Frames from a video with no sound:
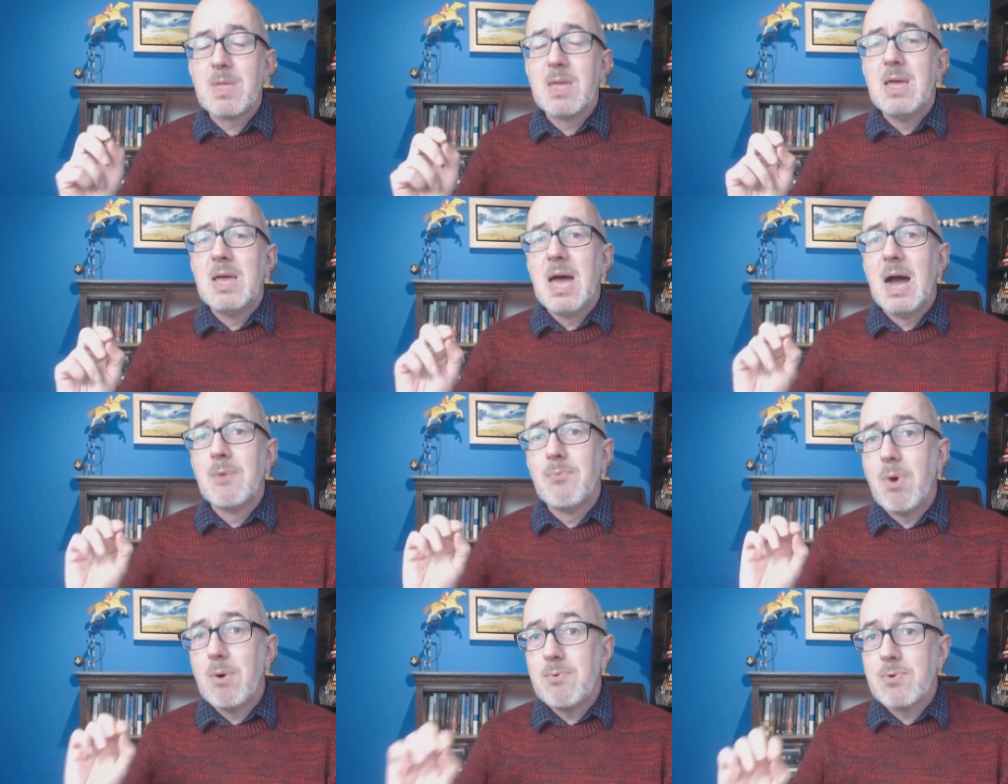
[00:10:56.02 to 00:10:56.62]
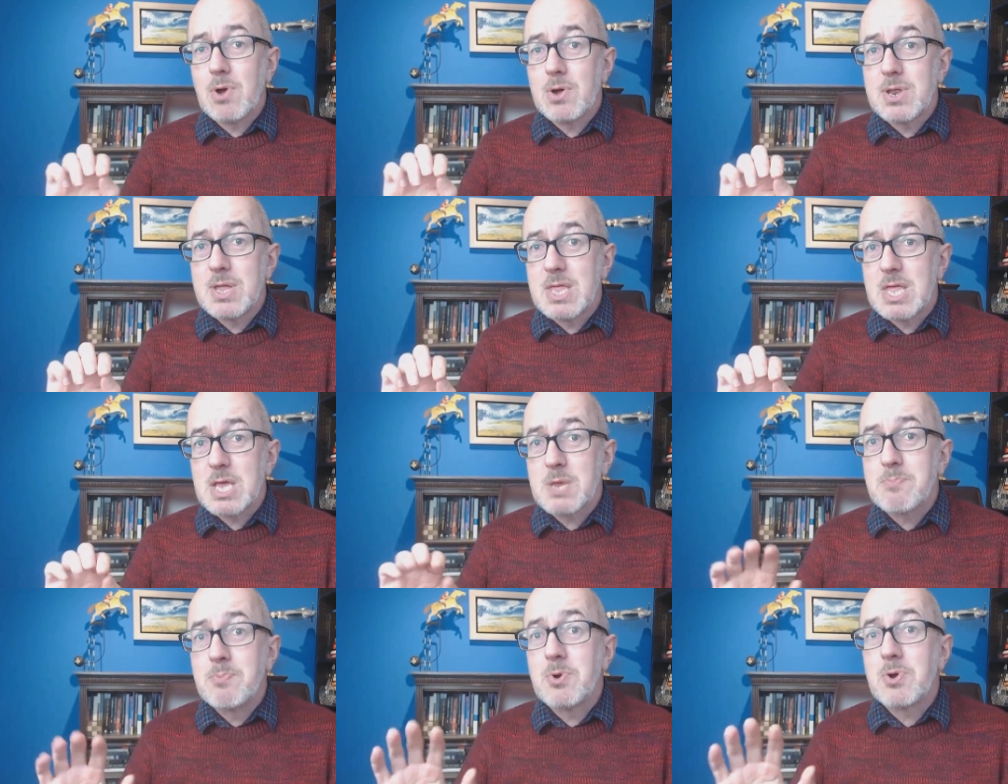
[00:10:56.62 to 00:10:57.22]
And what we've got in
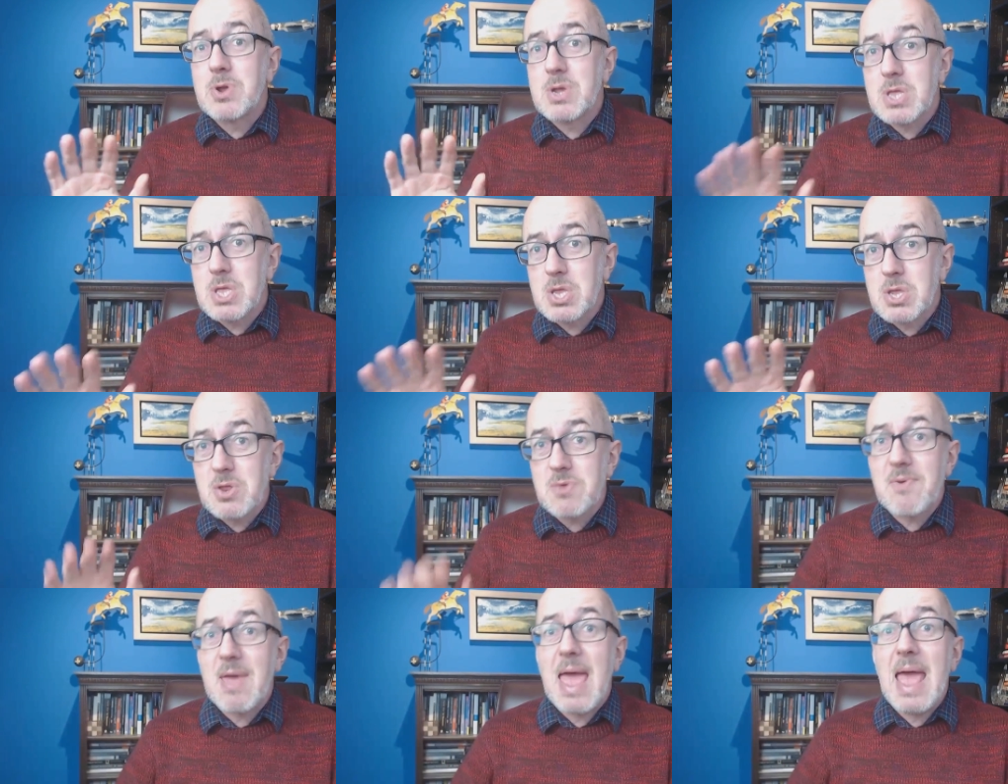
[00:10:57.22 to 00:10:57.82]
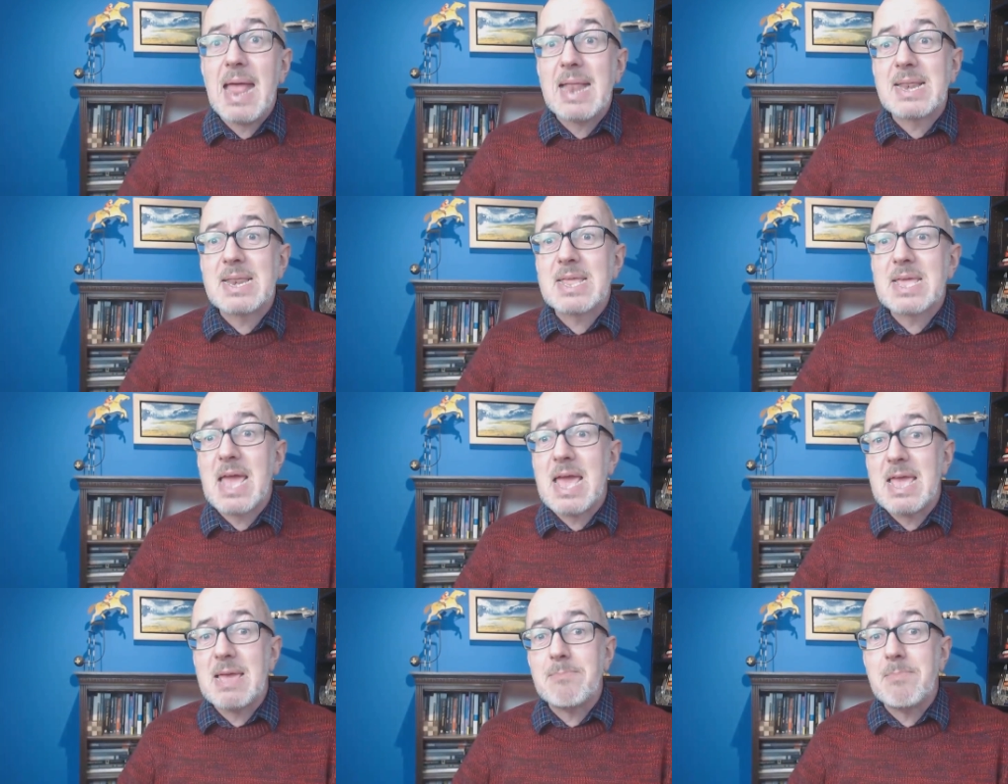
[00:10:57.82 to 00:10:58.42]
this book is the sort of end
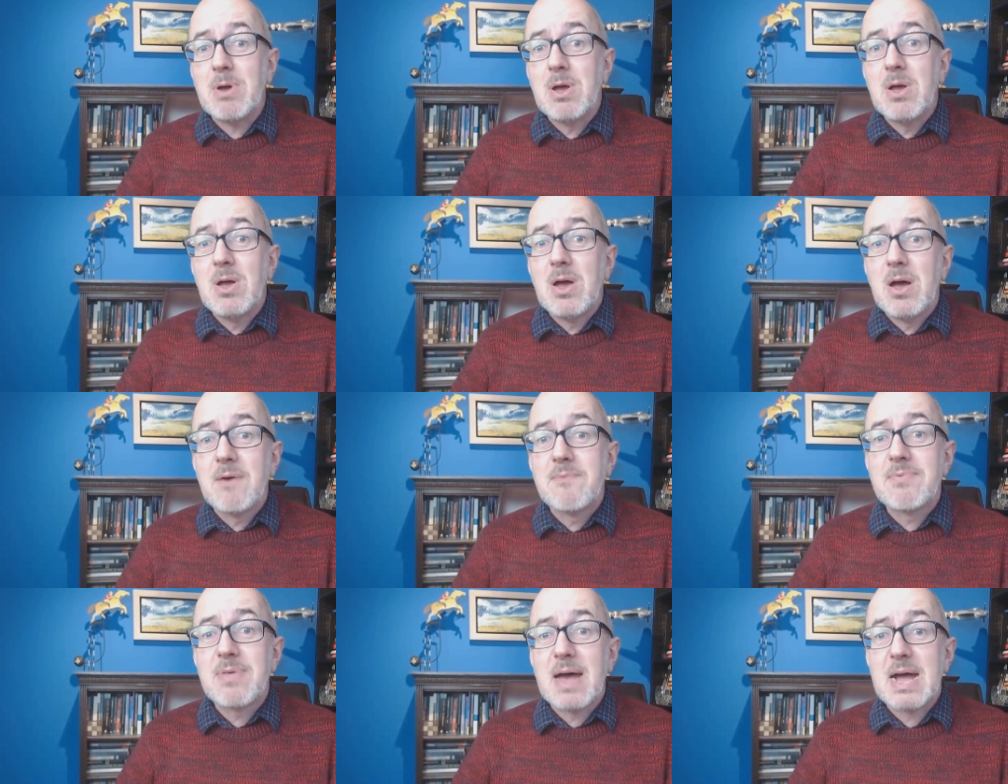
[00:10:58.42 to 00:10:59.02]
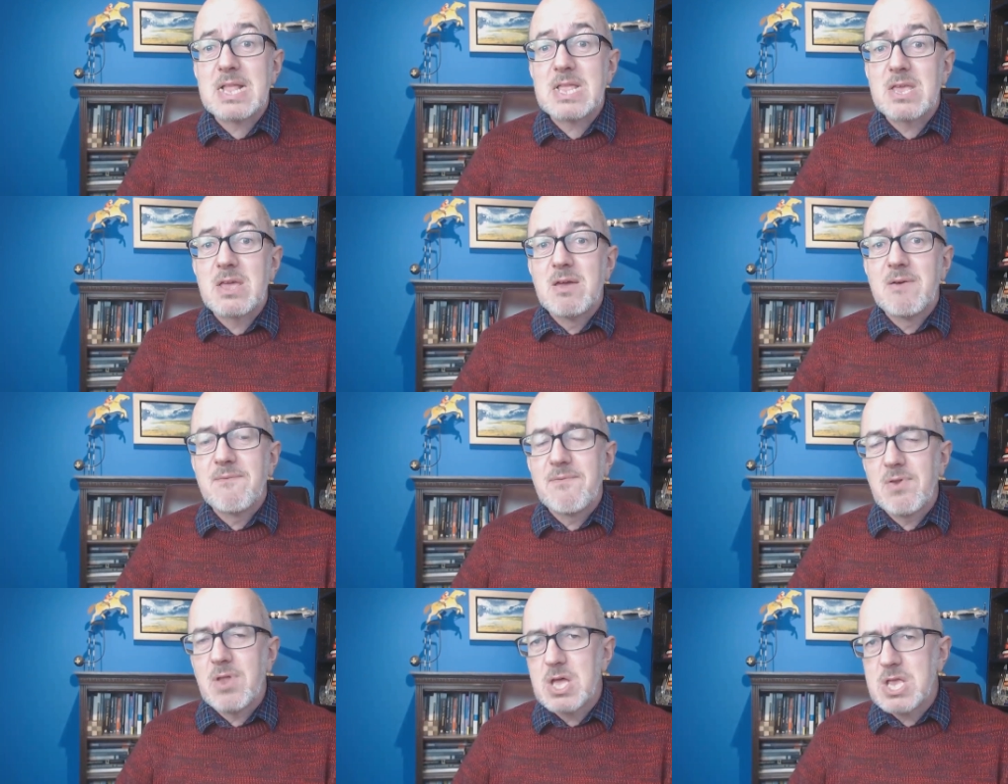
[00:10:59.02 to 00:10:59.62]
game of that
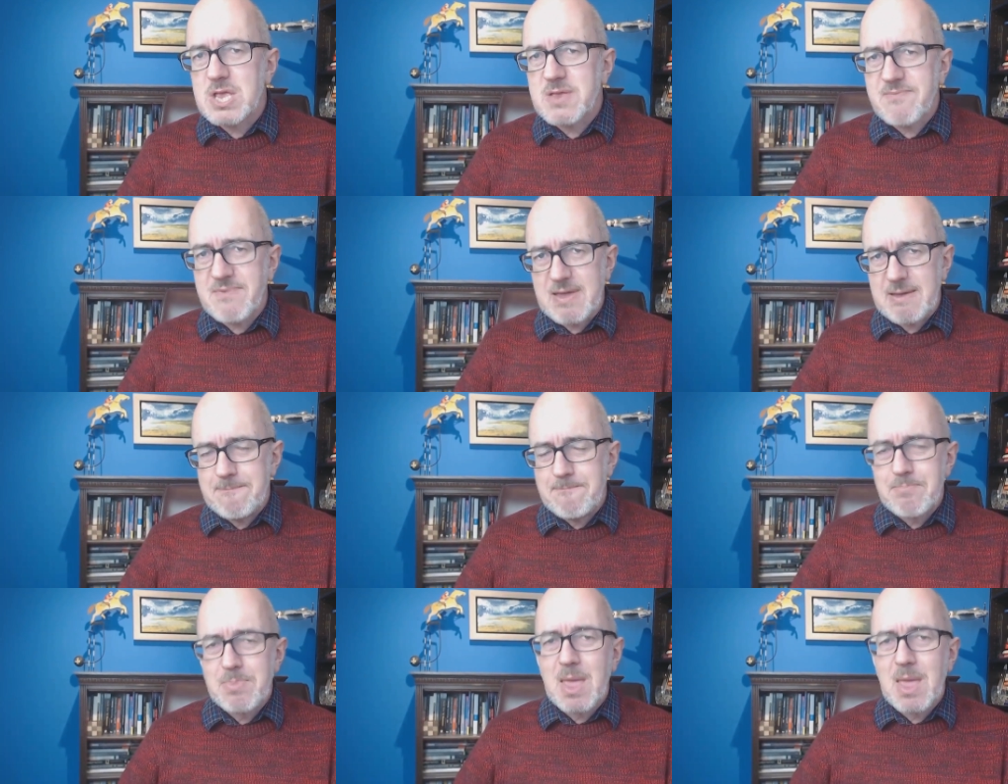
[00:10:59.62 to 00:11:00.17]
philosophy.